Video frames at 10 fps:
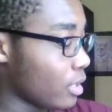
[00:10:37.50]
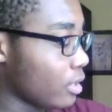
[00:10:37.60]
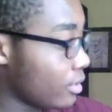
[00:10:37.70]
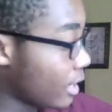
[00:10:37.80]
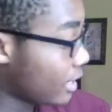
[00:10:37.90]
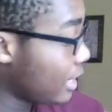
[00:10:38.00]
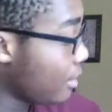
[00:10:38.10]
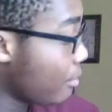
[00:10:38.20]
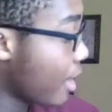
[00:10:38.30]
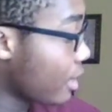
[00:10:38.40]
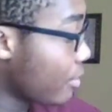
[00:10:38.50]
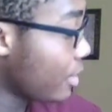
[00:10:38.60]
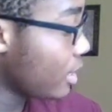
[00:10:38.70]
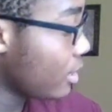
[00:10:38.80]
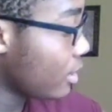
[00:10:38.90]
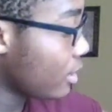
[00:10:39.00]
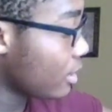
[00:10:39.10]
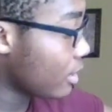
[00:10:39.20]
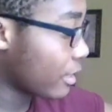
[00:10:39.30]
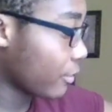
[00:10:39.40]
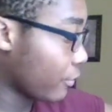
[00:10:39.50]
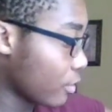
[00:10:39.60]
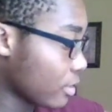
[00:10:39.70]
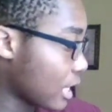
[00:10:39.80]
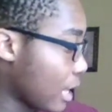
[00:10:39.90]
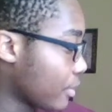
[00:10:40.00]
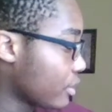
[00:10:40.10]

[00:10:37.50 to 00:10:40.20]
Ducky Mecha Mini, not the Frozen Llama,